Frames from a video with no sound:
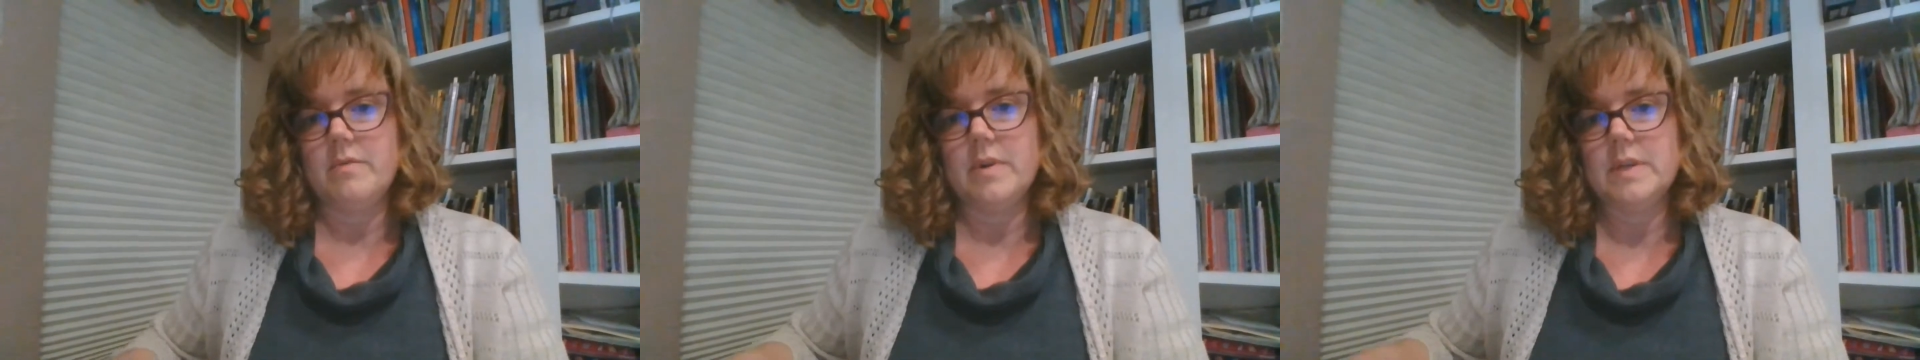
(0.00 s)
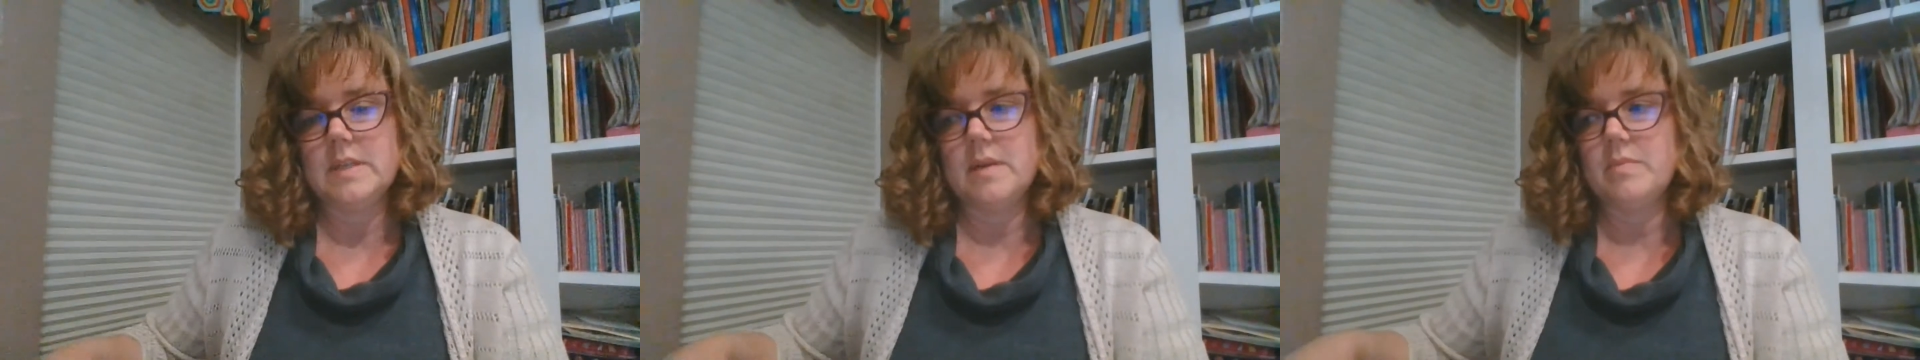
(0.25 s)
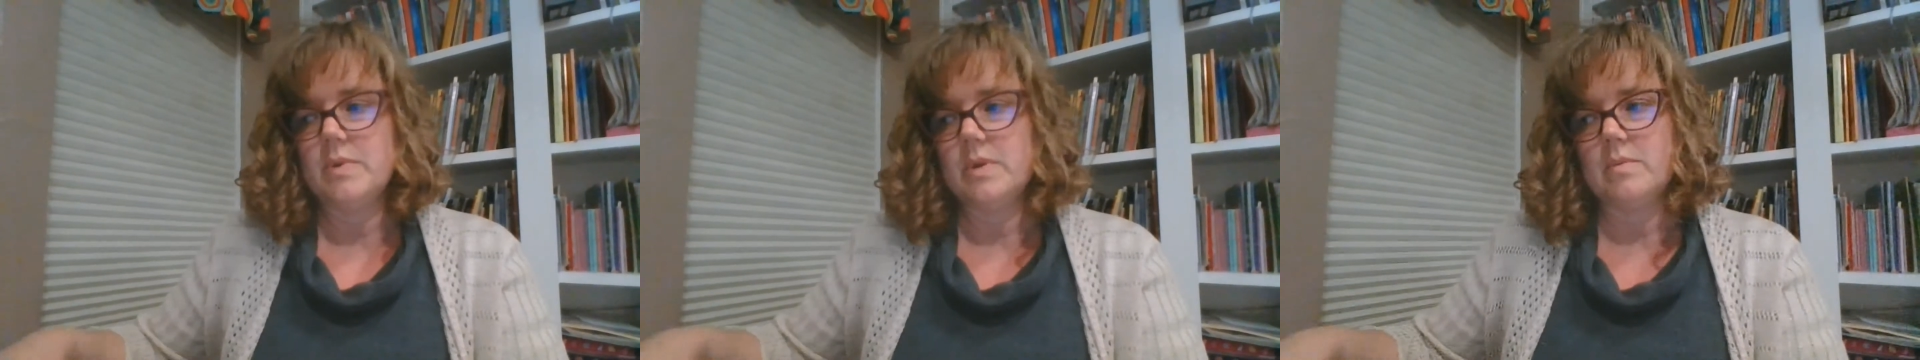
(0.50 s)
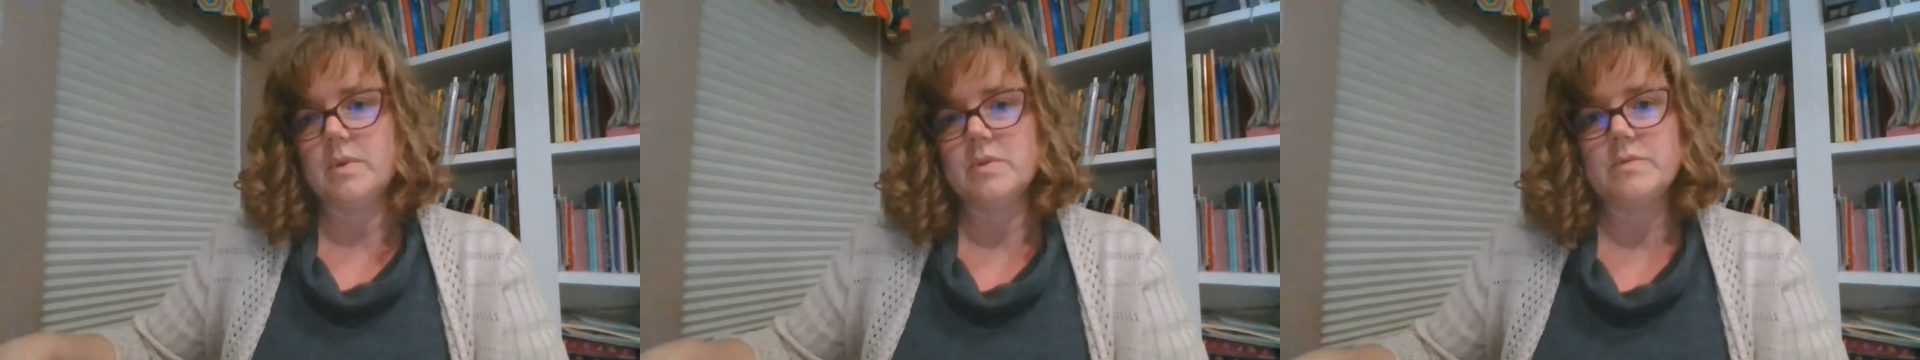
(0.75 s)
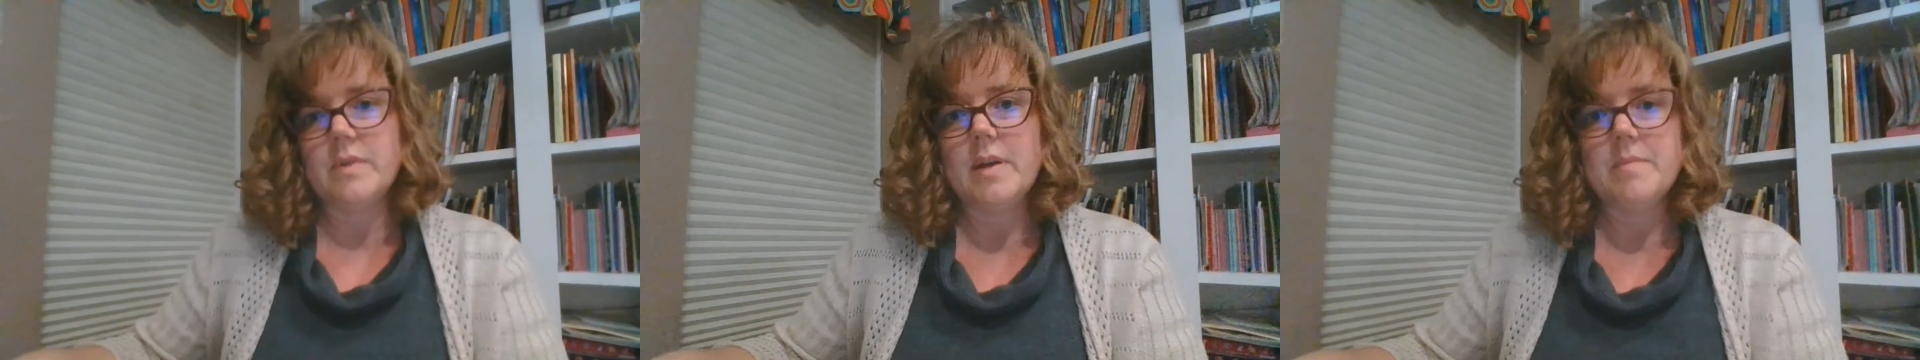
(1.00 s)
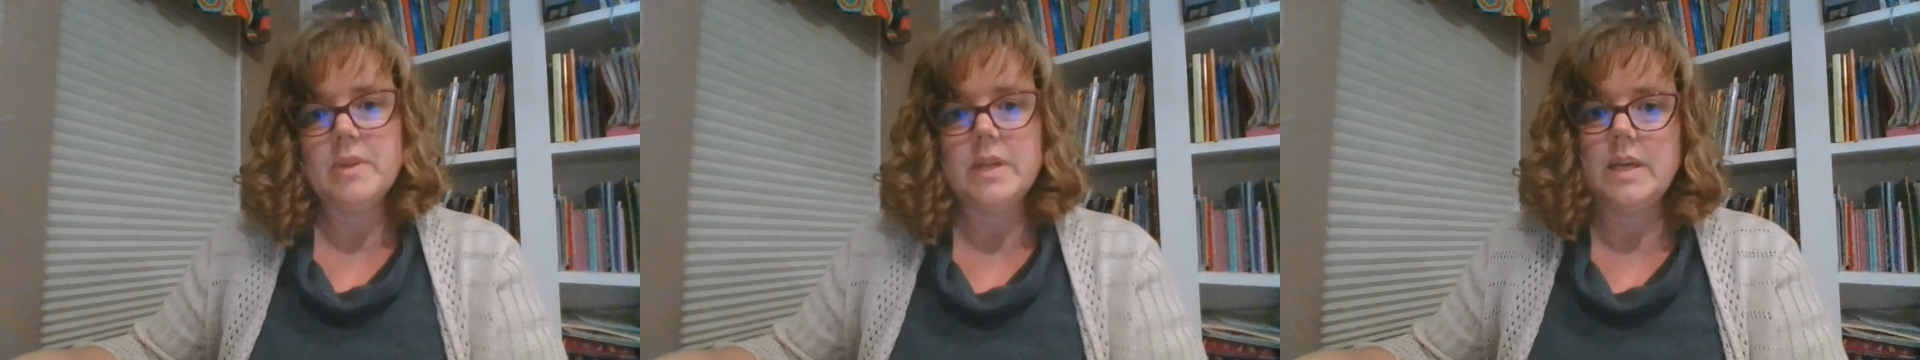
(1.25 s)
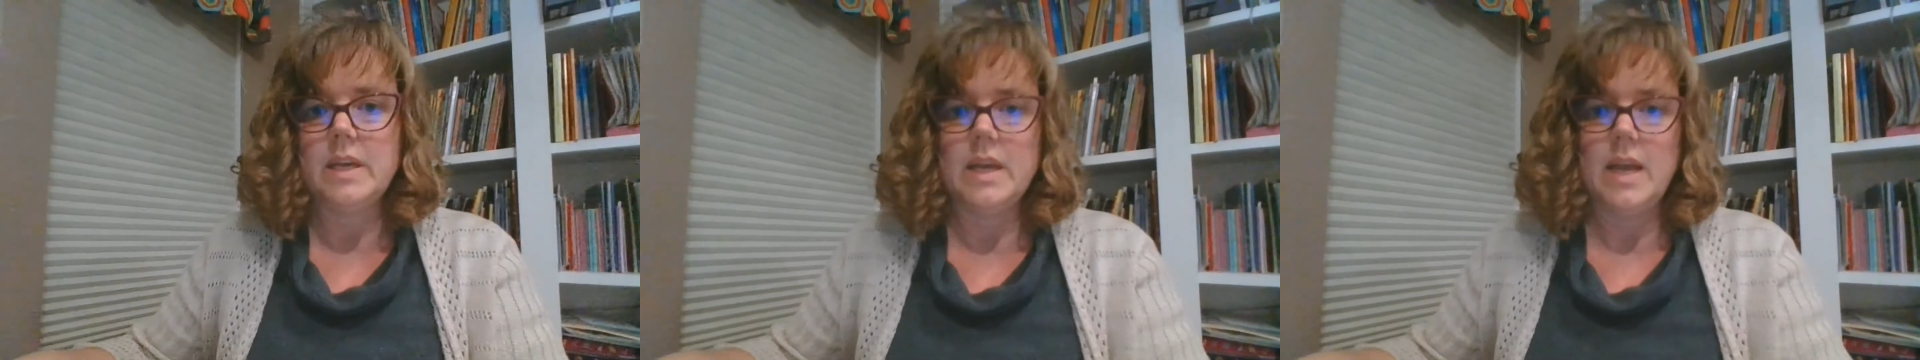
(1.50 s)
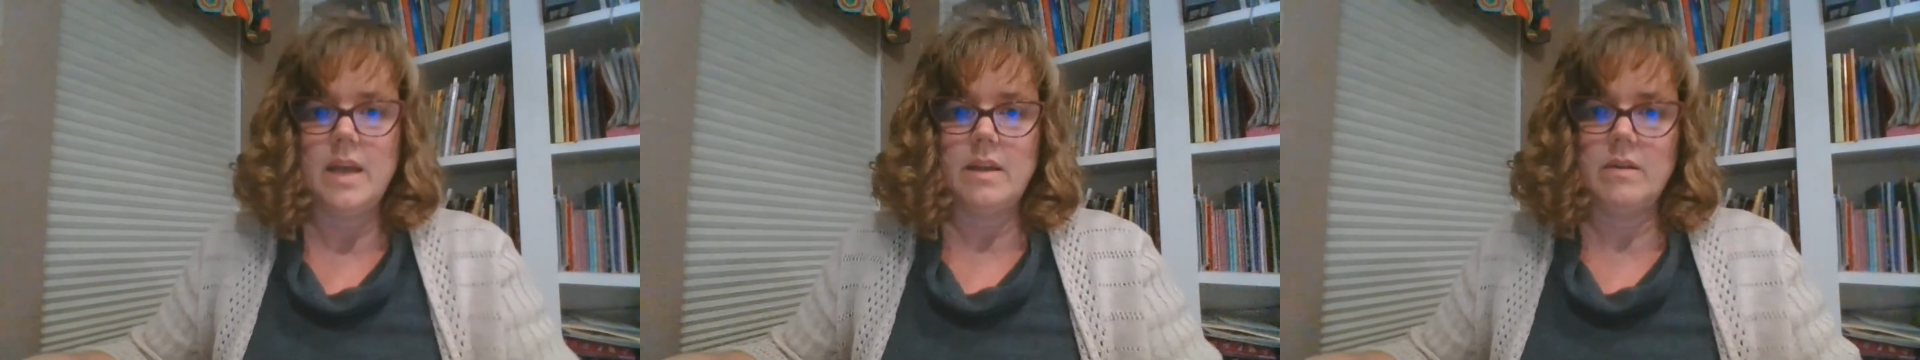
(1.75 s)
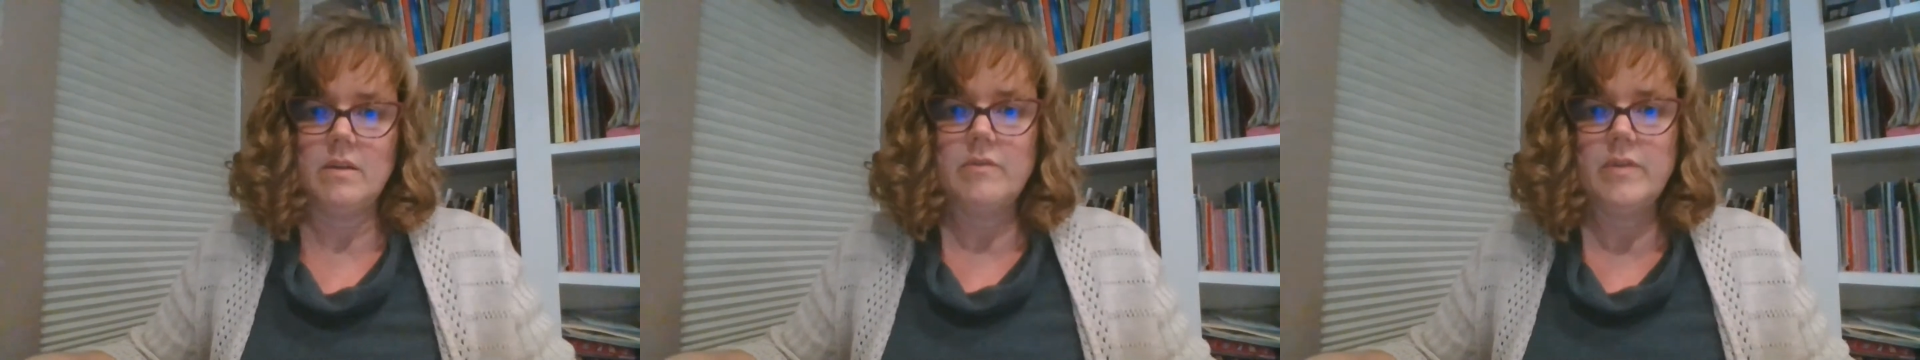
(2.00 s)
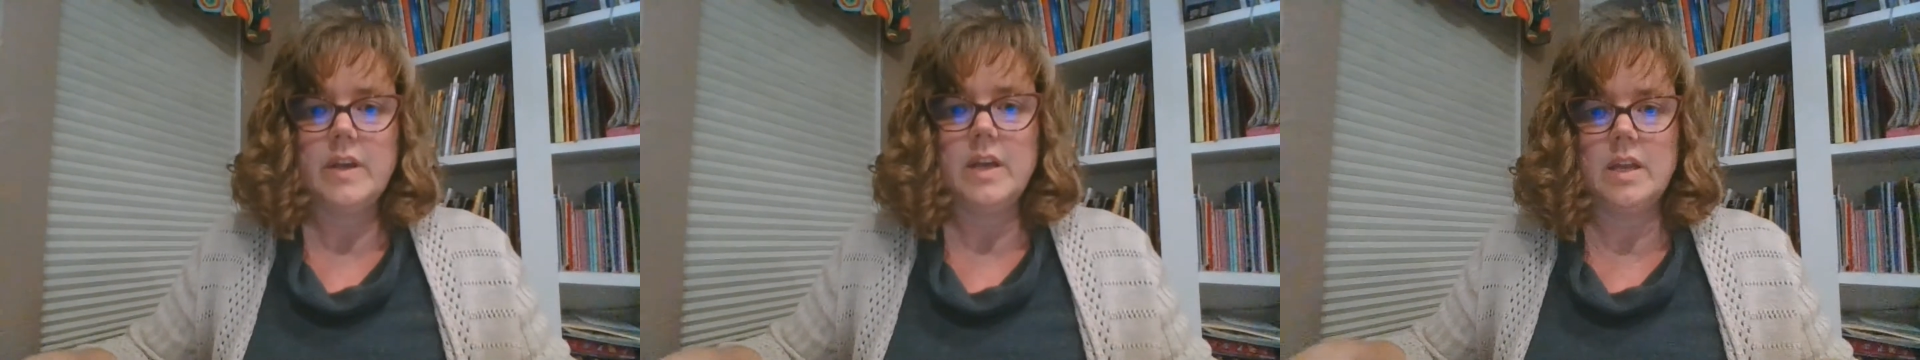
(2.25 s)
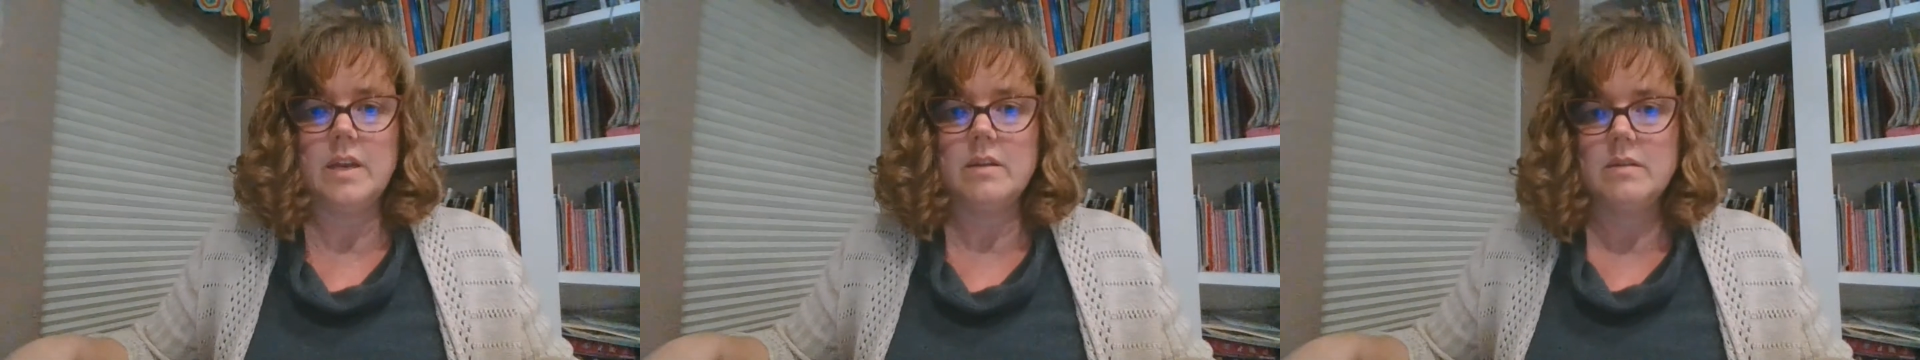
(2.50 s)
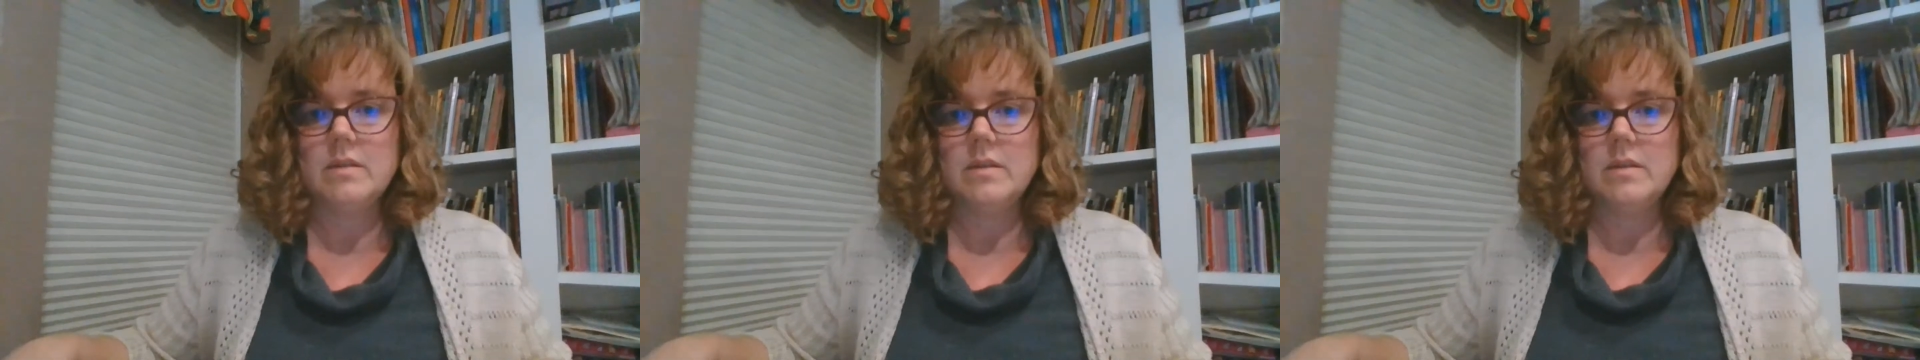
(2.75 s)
for example, Rose for Emily and Huck Finn,